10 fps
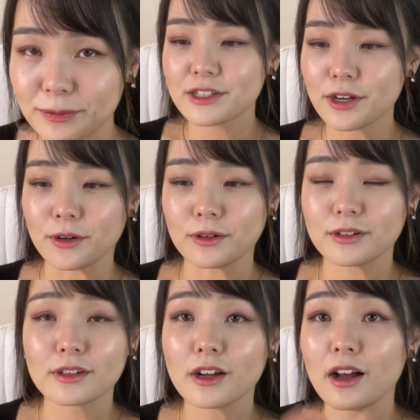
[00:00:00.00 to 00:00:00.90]
So
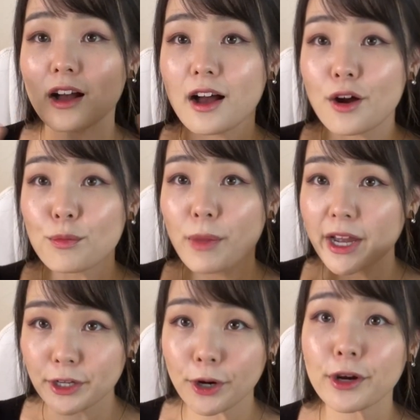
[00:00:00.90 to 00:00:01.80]
my
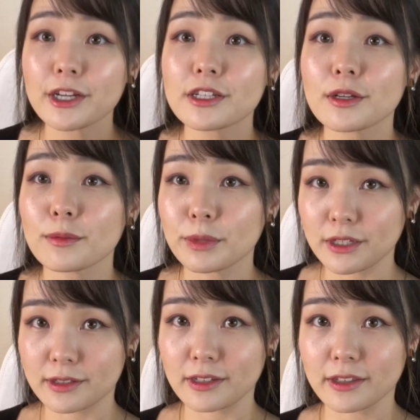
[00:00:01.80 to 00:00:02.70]
current
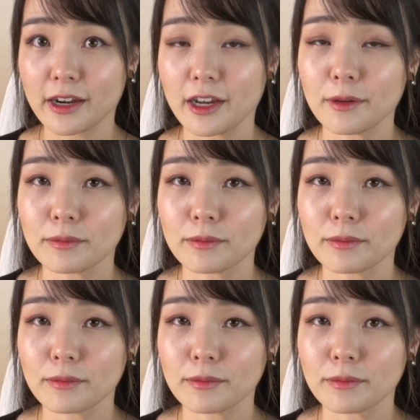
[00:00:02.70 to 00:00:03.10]
PC that